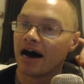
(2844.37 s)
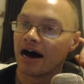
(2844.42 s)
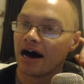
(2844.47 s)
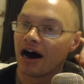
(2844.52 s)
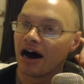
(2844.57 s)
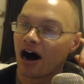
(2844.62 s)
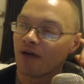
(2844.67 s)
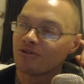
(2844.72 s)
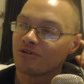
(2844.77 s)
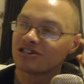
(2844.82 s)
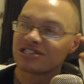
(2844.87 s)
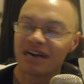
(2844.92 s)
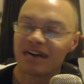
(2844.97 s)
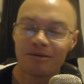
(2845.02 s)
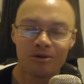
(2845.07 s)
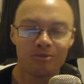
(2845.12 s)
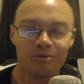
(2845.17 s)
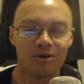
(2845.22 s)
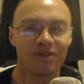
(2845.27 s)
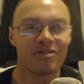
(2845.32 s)
wouldn't say we're
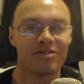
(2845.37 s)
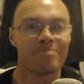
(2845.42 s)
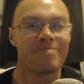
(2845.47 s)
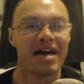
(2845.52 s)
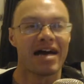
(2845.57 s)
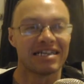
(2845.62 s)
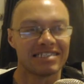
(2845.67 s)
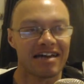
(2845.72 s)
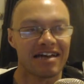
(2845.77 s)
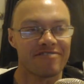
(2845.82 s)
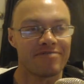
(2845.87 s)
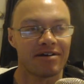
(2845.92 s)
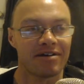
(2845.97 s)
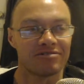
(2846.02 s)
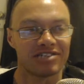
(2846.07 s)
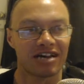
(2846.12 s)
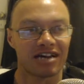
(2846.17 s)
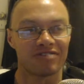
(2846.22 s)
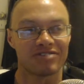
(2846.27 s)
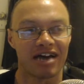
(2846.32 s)
one of the best FPL
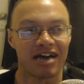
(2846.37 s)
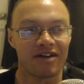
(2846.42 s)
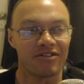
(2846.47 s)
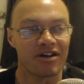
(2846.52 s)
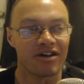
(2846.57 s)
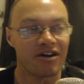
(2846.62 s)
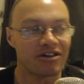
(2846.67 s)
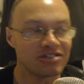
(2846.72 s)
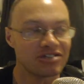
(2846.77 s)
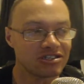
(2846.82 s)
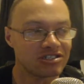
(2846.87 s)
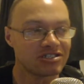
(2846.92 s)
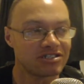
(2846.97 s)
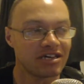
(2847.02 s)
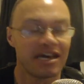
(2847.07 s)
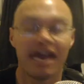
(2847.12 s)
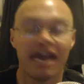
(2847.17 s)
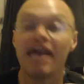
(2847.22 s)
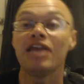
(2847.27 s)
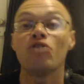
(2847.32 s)
channels out there.
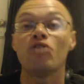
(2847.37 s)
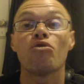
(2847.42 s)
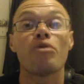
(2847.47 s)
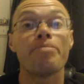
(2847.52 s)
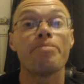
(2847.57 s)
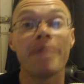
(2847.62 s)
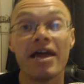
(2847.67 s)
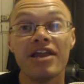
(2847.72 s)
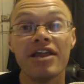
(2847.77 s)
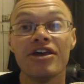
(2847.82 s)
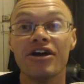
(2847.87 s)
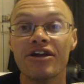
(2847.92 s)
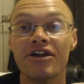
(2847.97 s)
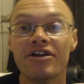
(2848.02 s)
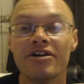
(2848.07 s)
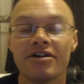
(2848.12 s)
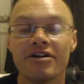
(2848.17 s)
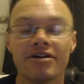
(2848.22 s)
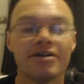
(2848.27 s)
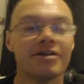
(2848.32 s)
In your opinion,
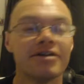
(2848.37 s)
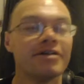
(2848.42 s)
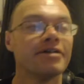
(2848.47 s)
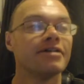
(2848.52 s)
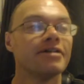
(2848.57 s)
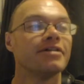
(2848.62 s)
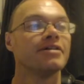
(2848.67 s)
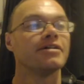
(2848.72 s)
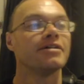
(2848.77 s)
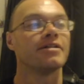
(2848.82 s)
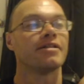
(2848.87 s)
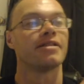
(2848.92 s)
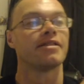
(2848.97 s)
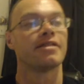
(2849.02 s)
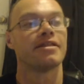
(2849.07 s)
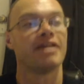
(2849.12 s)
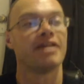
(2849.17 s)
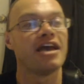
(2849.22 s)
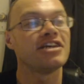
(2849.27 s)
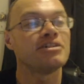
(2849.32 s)

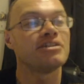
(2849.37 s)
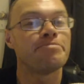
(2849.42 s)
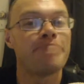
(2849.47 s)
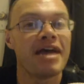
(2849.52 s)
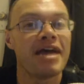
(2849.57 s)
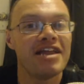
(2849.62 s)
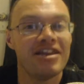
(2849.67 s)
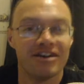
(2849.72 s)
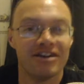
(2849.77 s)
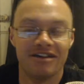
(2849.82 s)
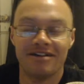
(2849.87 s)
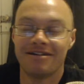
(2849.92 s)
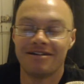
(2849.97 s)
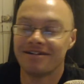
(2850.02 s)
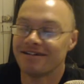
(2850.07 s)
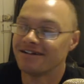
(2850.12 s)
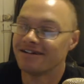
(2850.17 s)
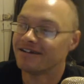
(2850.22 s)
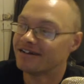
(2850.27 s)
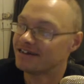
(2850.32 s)
his opinion,
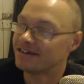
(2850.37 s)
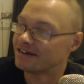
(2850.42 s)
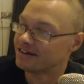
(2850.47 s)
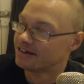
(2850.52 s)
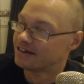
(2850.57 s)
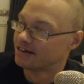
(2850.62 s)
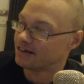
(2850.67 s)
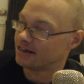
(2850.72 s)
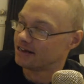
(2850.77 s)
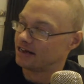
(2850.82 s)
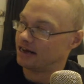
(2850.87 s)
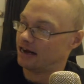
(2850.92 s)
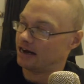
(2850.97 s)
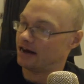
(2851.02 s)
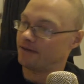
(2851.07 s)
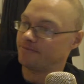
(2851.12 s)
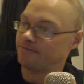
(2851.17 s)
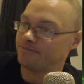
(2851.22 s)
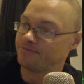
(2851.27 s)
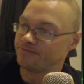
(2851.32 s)

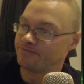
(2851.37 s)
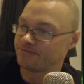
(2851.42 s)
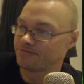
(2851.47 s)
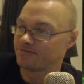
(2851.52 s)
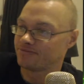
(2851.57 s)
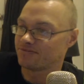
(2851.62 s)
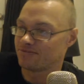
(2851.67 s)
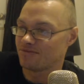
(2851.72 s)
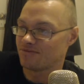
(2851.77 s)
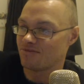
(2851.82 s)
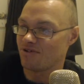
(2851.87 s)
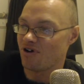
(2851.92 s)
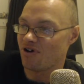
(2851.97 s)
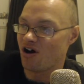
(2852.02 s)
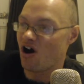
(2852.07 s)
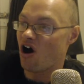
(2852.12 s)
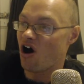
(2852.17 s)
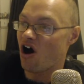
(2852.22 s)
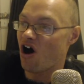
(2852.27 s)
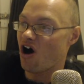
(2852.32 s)
I
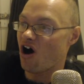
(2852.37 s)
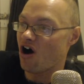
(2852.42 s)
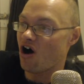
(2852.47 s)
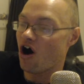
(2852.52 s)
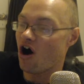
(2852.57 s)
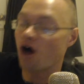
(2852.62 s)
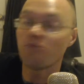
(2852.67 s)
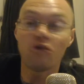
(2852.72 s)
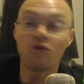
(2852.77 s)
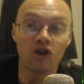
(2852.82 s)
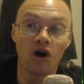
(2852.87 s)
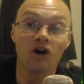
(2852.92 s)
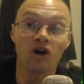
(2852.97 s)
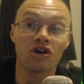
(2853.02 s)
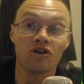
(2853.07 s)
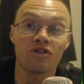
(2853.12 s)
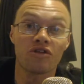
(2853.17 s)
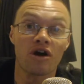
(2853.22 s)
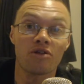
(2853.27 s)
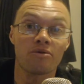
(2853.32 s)
would argue,
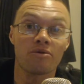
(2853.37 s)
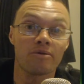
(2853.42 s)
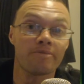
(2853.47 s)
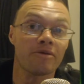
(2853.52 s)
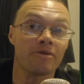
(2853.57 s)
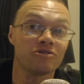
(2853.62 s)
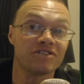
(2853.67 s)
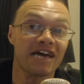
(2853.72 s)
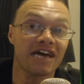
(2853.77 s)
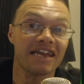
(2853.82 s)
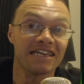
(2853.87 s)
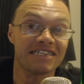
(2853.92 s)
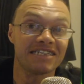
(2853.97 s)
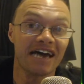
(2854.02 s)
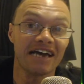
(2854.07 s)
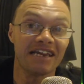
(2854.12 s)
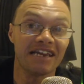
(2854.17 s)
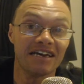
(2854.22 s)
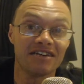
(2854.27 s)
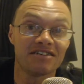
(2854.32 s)
though, that we're most
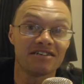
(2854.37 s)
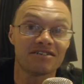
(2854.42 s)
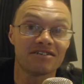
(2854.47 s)
entertaining.